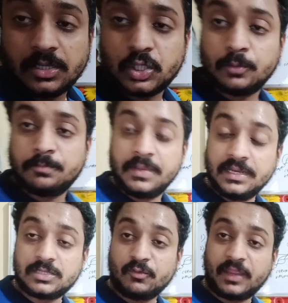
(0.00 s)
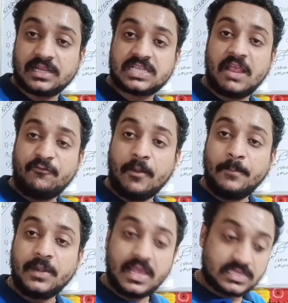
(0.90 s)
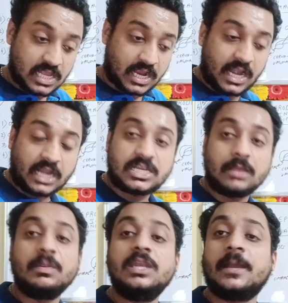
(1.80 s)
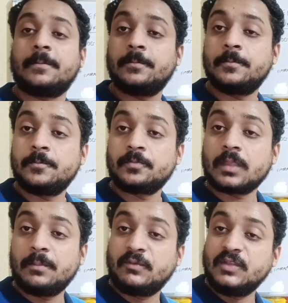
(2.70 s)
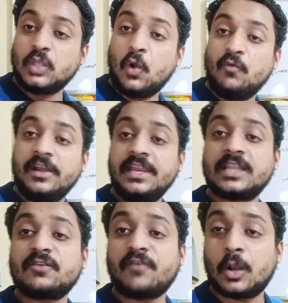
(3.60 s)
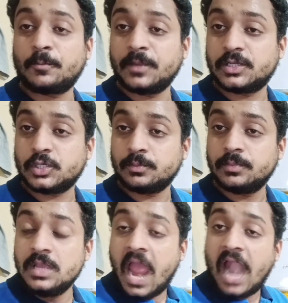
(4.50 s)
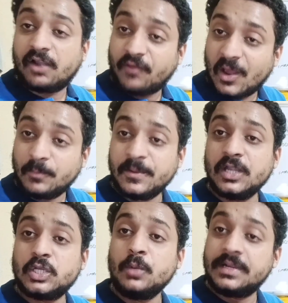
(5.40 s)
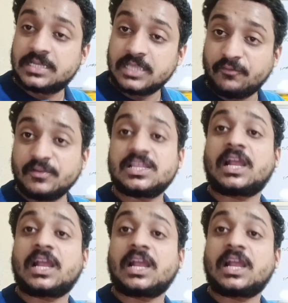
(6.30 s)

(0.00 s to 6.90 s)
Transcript: tube. Means we can say fimbriae is the connecting medium between the ovary and the fallopian tube. And fallopian tube itself is the